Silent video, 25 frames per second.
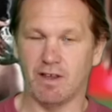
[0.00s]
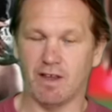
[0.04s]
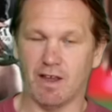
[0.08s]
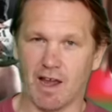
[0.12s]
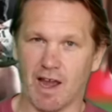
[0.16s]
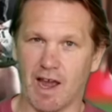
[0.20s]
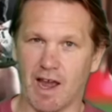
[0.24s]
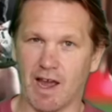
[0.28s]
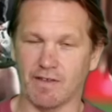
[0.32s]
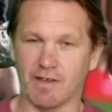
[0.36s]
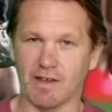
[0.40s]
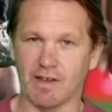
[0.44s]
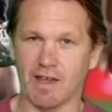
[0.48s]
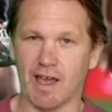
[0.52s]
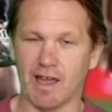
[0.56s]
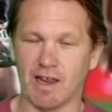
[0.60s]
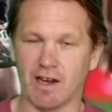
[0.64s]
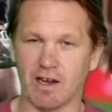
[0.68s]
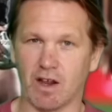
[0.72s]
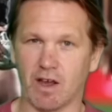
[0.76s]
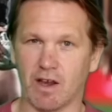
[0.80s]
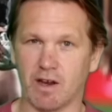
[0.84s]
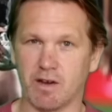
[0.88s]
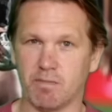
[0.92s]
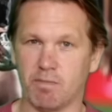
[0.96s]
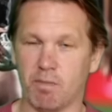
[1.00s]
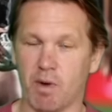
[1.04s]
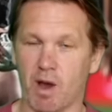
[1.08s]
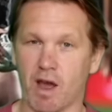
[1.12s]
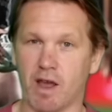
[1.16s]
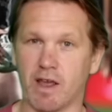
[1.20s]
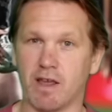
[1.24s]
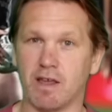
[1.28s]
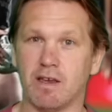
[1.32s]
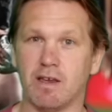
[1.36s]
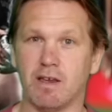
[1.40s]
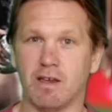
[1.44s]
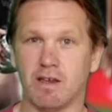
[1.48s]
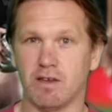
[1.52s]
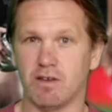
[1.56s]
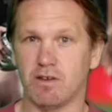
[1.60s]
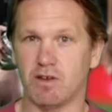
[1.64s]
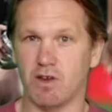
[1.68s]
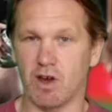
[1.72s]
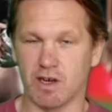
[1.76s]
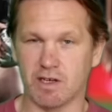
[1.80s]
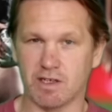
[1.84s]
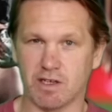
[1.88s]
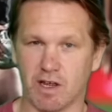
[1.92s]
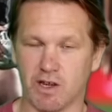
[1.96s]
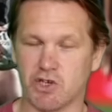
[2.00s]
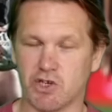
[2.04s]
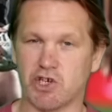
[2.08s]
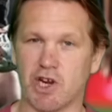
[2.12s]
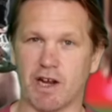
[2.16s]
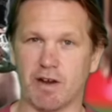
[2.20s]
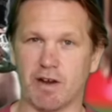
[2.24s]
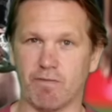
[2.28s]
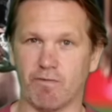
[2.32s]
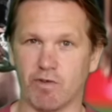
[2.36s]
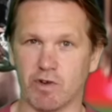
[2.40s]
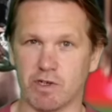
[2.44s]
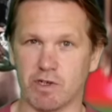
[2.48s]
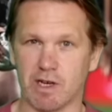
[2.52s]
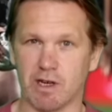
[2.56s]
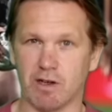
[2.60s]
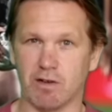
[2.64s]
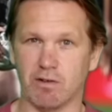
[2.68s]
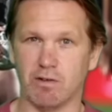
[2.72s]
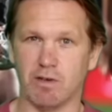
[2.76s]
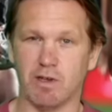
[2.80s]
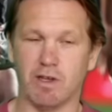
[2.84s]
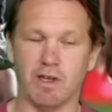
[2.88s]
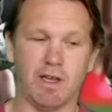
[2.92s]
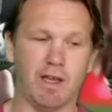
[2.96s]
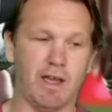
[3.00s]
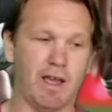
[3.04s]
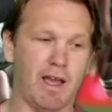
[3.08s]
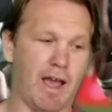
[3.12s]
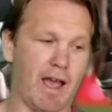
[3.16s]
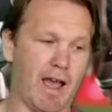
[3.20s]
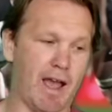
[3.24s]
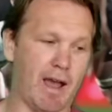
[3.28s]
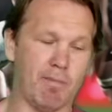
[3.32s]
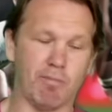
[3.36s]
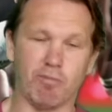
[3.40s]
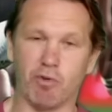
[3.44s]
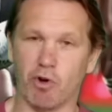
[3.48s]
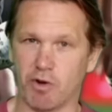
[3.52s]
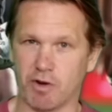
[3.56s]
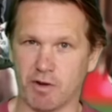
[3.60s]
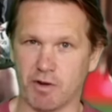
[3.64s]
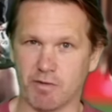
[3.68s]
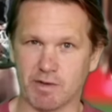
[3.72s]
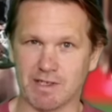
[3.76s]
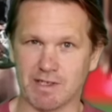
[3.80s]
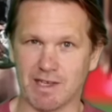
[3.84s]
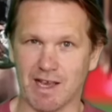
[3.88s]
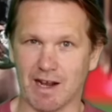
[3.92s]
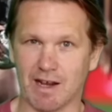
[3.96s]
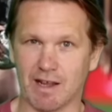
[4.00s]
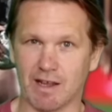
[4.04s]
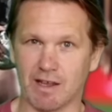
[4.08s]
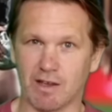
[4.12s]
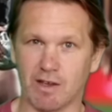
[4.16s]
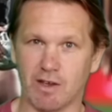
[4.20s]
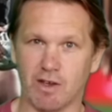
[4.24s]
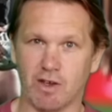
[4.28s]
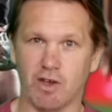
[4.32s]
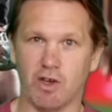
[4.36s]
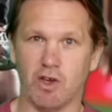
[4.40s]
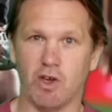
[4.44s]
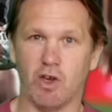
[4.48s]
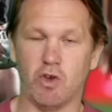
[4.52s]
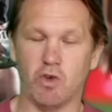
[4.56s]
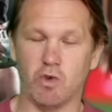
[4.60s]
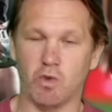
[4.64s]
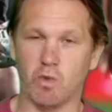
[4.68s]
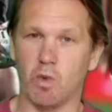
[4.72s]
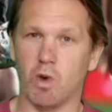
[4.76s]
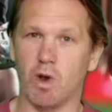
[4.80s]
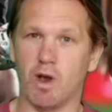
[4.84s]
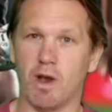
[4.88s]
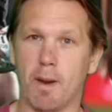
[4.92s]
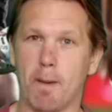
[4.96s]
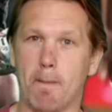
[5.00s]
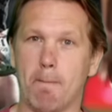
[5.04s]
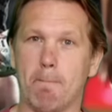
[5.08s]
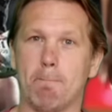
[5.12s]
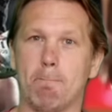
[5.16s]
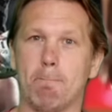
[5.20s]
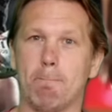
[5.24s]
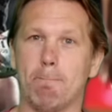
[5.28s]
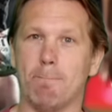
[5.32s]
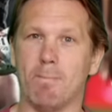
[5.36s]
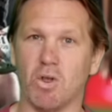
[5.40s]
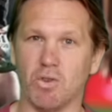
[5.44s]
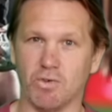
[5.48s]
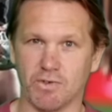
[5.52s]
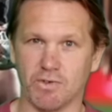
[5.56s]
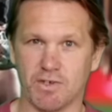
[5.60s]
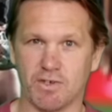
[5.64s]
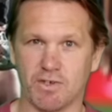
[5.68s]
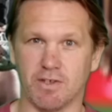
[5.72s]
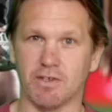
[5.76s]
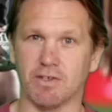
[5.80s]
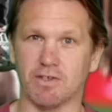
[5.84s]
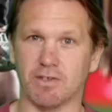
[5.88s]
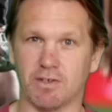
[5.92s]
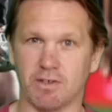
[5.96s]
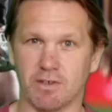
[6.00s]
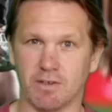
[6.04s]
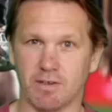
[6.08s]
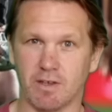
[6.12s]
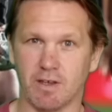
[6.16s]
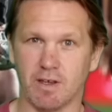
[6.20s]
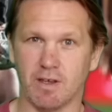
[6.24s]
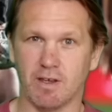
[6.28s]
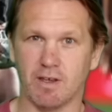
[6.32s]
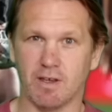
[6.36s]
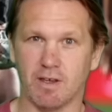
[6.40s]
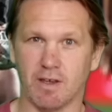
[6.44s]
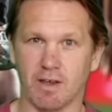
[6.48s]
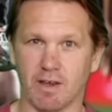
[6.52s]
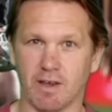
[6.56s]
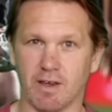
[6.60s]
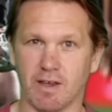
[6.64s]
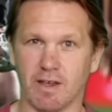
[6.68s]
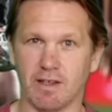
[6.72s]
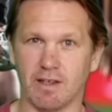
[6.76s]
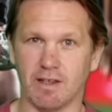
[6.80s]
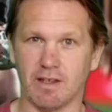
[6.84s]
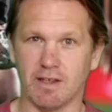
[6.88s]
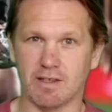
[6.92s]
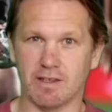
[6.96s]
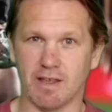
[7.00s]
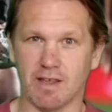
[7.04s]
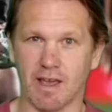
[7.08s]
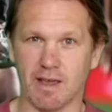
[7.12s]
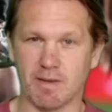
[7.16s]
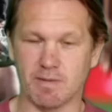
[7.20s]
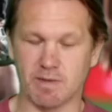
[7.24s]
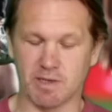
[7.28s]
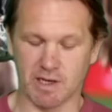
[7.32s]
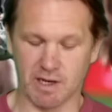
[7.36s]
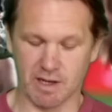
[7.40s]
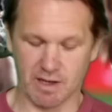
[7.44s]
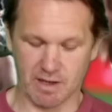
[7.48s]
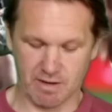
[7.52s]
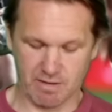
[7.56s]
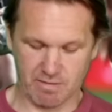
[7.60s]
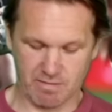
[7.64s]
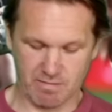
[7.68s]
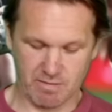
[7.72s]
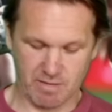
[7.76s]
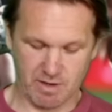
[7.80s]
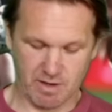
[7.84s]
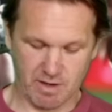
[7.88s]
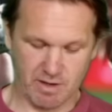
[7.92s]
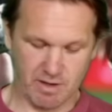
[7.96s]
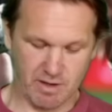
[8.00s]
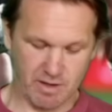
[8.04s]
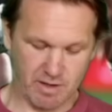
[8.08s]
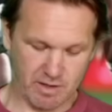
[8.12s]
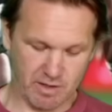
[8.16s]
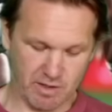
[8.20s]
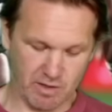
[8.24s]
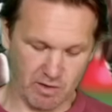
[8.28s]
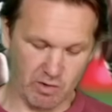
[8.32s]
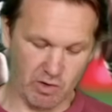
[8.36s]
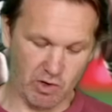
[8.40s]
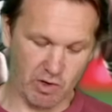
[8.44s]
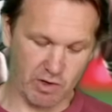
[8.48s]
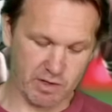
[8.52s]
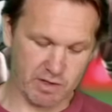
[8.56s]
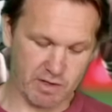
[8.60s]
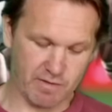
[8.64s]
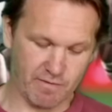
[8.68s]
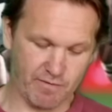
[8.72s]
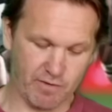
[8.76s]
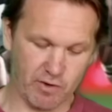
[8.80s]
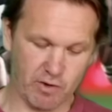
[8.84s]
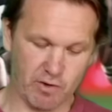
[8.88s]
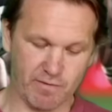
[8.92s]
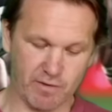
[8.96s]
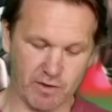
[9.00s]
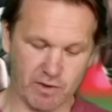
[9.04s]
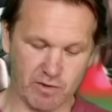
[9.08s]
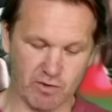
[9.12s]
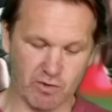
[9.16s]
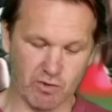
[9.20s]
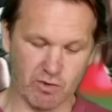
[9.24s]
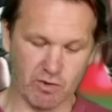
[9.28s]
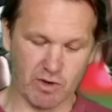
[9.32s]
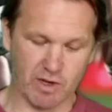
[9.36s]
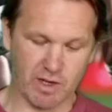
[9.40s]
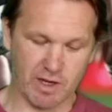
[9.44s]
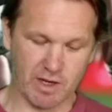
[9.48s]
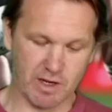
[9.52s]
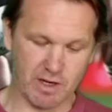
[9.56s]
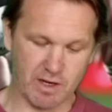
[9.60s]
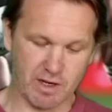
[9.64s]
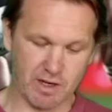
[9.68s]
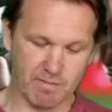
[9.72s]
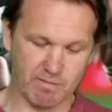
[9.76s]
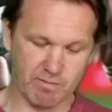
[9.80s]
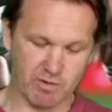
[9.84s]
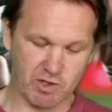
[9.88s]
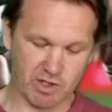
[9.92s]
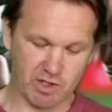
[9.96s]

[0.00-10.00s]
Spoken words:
at the gain line by guys like Shannon Vrazel and Brody Retallick, who were monsters in this game today. So lots of food for thought. And I